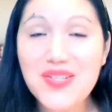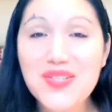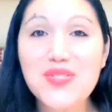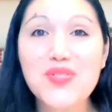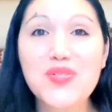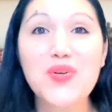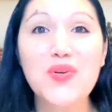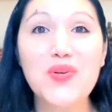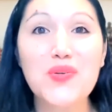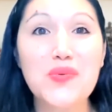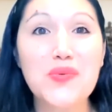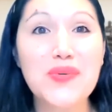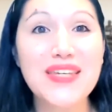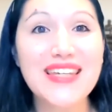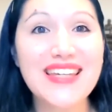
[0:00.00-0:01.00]

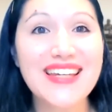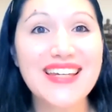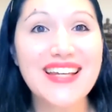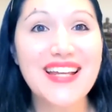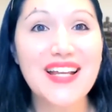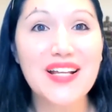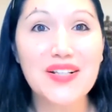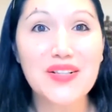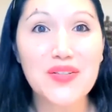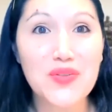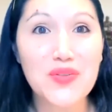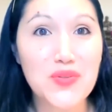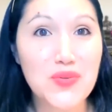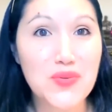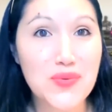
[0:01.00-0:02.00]
celui,
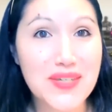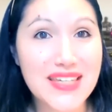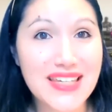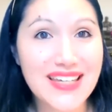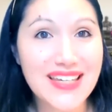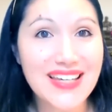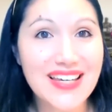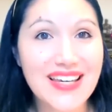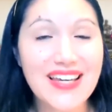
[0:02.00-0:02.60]
nuit,